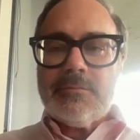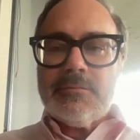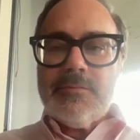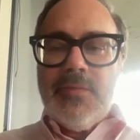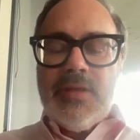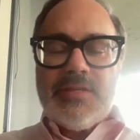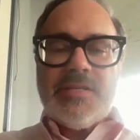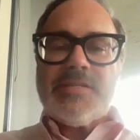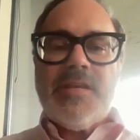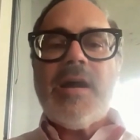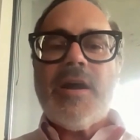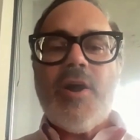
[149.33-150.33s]
that's a
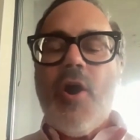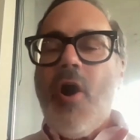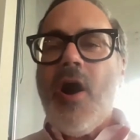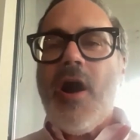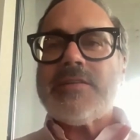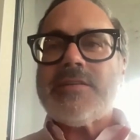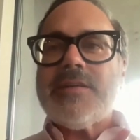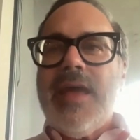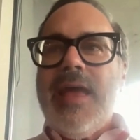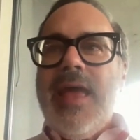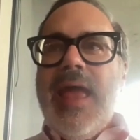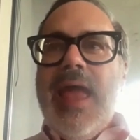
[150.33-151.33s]
sunk cost,
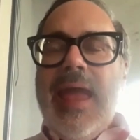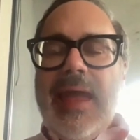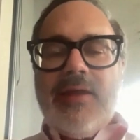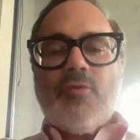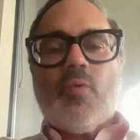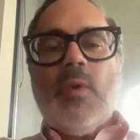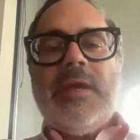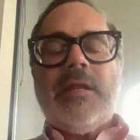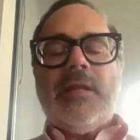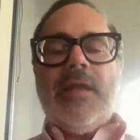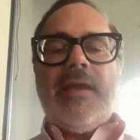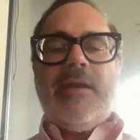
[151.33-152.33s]
and
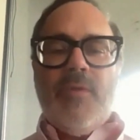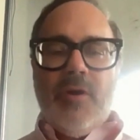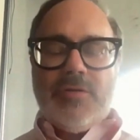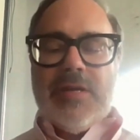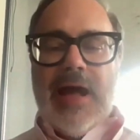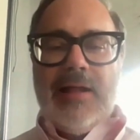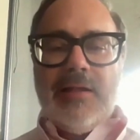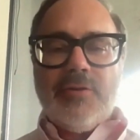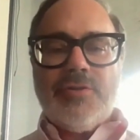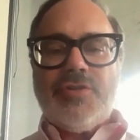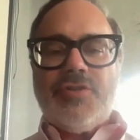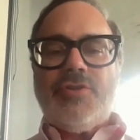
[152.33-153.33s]
reclaim those
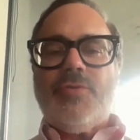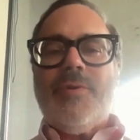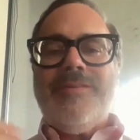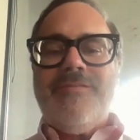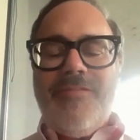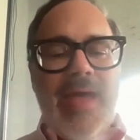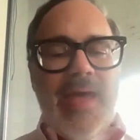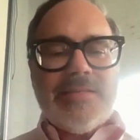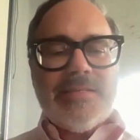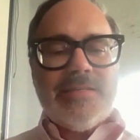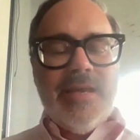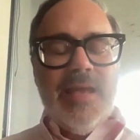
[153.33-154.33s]
dollars to
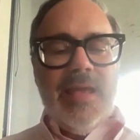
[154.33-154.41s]
invest